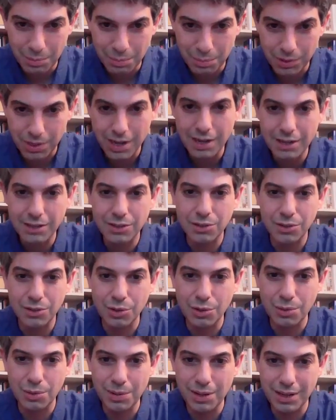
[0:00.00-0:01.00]
blocks
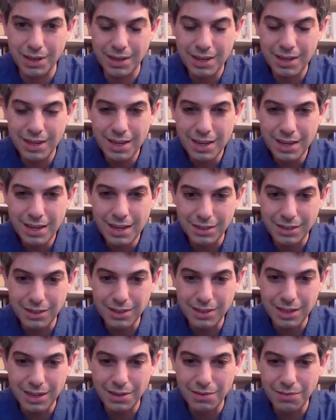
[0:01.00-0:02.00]
glutamine, to
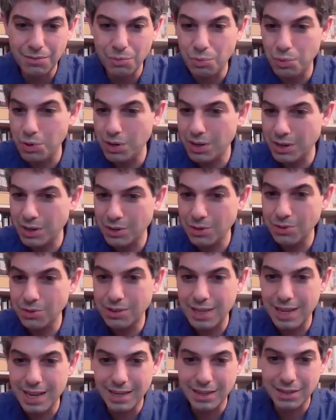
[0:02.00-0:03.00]
see if we can use
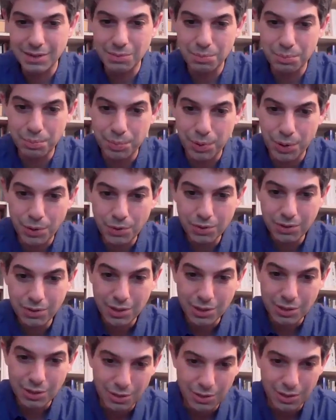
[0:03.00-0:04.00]
that both to
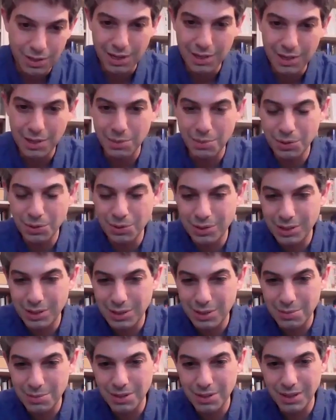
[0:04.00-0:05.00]
turn on the immune
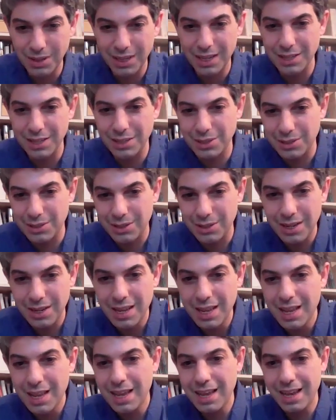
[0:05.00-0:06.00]
system in the cancer
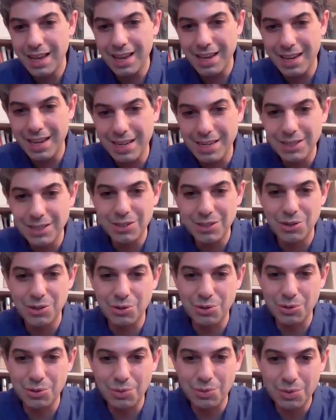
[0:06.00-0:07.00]
and
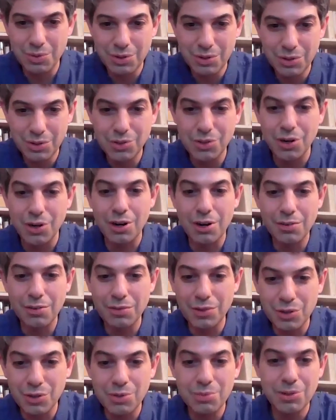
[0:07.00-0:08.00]
to starve
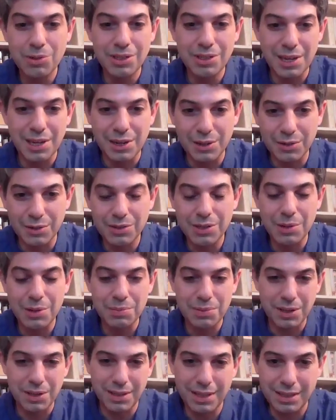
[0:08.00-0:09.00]
the tumor cell of
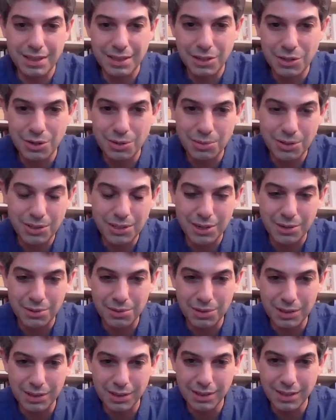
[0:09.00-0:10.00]
something that the tumor cell
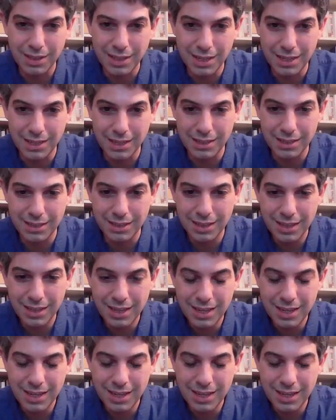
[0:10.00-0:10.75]
really needs.